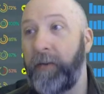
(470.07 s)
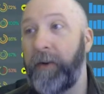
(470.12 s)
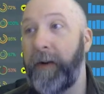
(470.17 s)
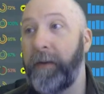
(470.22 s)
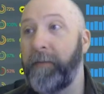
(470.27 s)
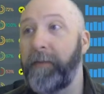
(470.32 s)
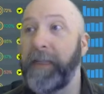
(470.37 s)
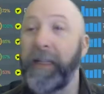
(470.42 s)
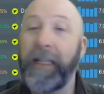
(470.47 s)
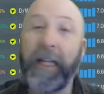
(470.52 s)

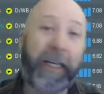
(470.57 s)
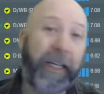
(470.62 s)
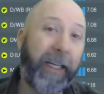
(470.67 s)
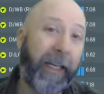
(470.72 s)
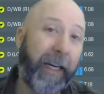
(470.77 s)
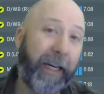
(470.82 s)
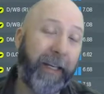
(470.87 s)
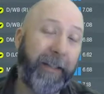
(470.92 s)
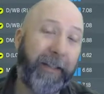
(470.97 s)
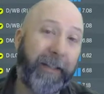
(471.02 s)
I'm lucky,
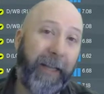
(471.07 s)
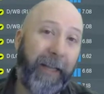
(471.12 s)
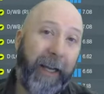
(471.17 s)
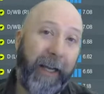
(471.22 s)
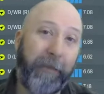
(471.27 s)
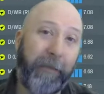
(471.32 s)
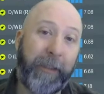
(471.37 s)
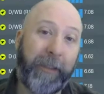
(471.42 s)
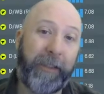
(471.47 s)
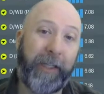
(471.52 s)
I can sell
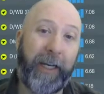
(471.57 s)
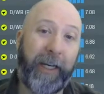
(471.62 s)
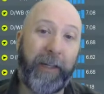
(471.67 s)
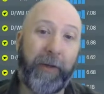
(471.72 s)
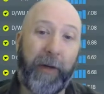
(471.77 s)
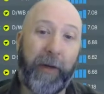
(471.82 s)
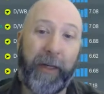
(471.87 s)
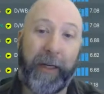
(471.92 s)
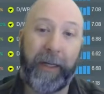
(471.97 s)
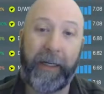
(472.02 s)
him in
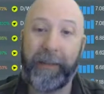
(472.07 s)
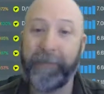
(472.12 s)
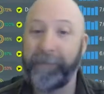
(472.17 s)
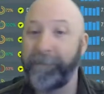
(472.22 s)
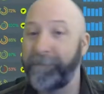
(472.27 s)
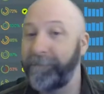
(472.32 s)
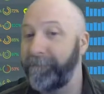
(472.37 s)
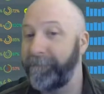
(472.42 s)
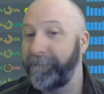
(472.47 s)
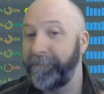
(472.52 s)
January.
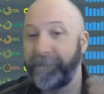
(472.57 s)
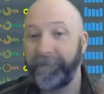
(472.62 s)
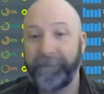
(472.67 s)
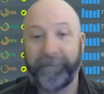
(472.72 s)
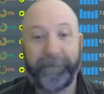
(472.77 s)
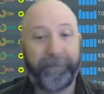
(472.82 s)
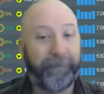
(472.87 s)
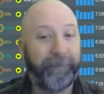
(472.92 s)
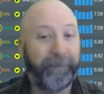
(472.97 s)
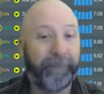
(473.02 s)

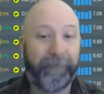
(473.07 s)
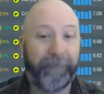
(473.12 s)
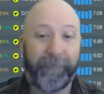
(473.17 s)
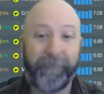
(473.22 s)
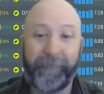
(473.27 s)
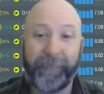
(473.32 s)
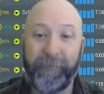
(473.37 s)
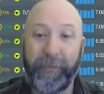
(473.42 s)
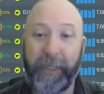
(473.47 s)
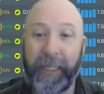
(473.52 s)

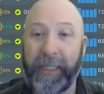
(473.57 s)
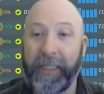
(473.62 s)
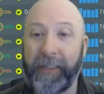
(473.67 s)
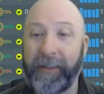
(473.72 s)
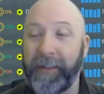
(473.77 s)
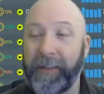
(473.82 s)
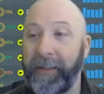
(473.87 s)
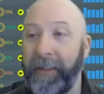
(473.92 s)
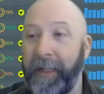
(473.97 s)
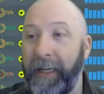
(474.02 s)
But
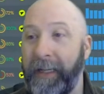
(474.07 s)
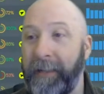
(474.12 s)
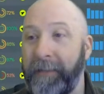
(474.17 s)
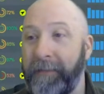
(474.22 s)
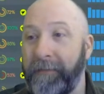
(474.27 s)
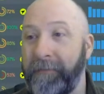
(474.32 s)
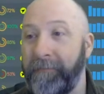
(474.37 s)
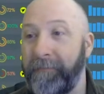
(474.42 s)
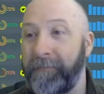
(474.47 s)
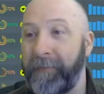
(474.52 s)
until
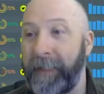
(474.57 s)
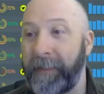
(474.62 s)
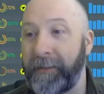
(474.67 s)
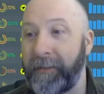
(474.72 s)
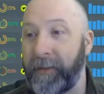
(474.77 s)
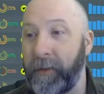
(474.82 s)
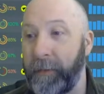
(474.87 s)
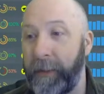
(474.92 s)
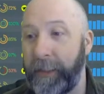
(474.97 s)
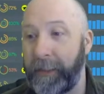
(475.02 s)
then, not
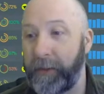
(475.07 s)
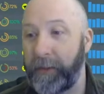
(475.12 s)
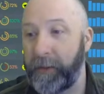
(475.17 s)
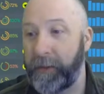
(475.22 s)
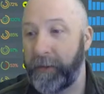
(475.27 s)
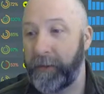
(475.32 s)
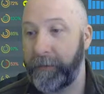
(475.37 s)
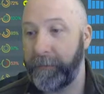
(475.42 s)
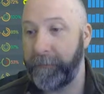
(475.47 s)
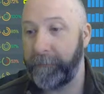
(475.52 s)
so much.